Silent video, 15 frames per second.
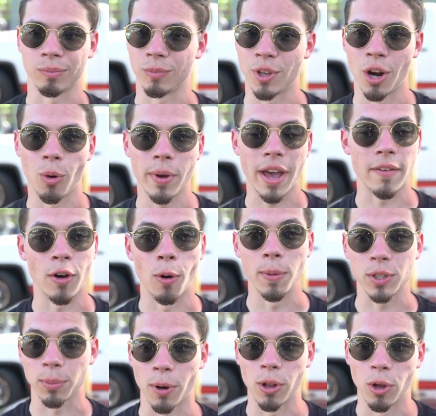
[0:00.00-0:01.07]
You know, we have
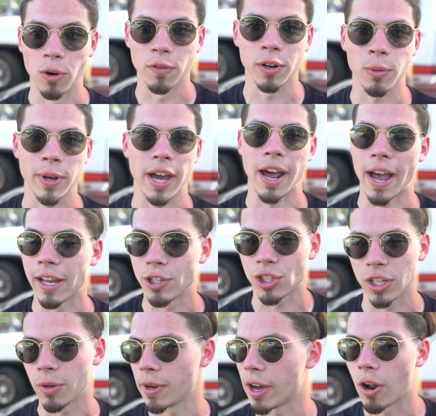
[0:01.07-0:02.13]
homies from all over. We got I Gs
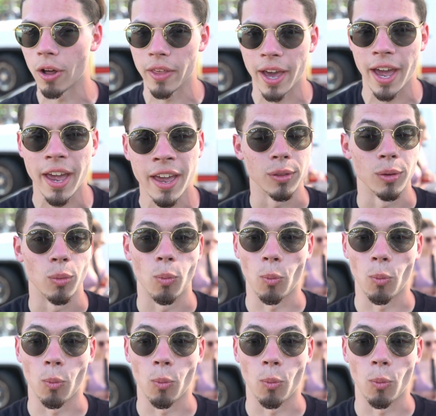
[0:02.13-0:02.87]
and all that.